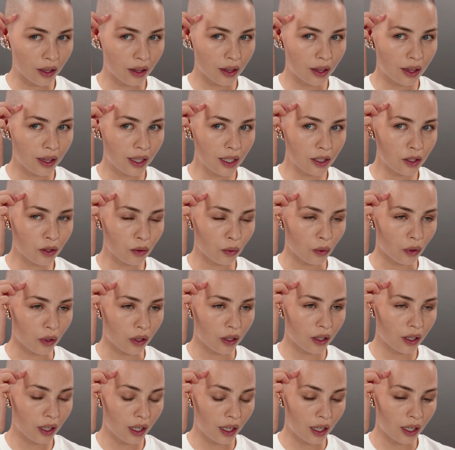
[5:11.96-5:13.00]
And this
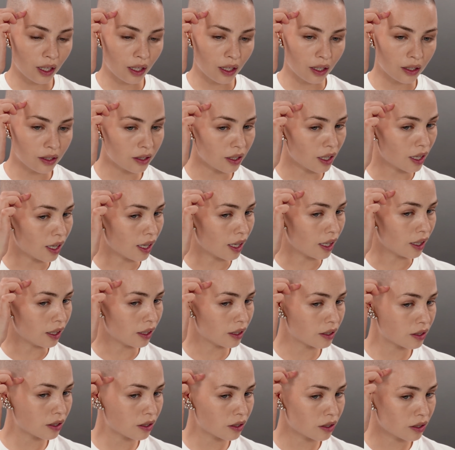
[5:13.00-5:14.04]
one is
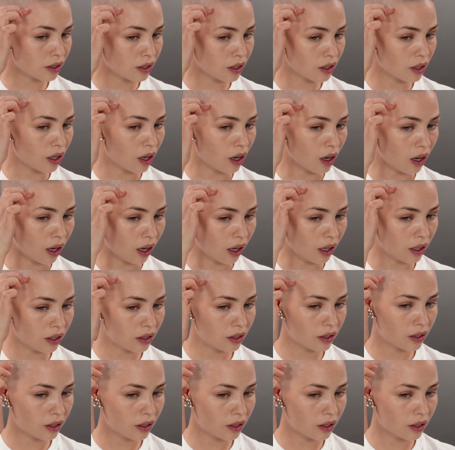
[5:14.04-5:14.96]
a scar